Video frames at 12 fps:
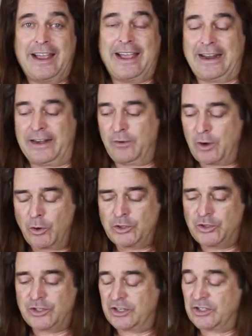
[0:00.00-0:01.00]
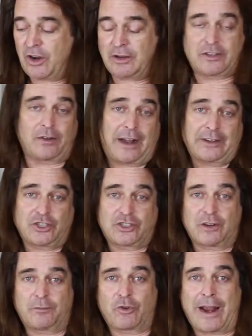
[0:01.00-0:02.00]
And he would always usually I
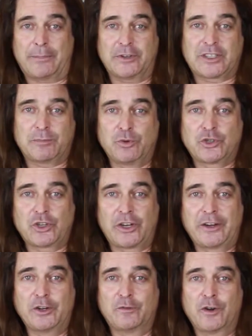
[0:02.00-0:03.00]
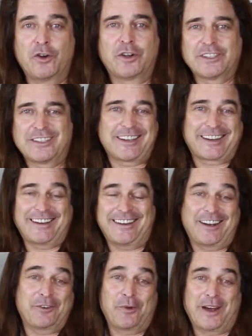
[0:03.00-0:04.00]
just grabbed this Beaujolais Nouveau because it's like a
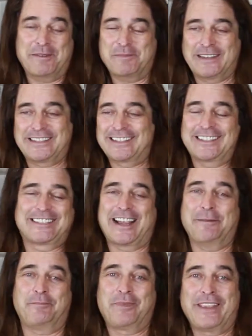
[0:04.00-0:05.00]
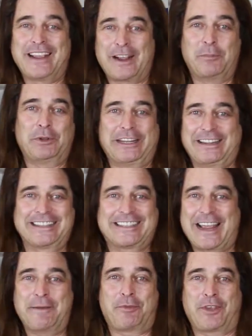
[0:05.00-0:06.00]
young wine, but it's not completely the
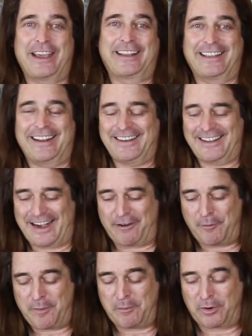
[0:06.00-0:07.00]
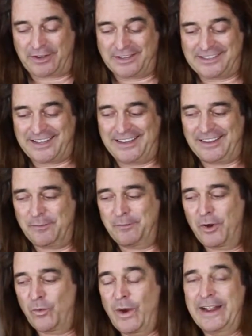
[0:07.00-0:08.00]
same thing that I remember, because the
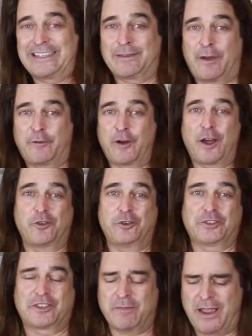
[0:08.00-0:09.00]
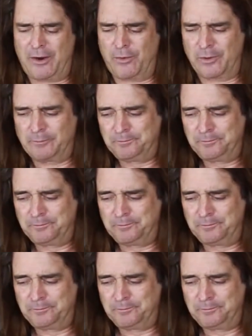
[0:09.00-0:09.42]
wines that my father used to make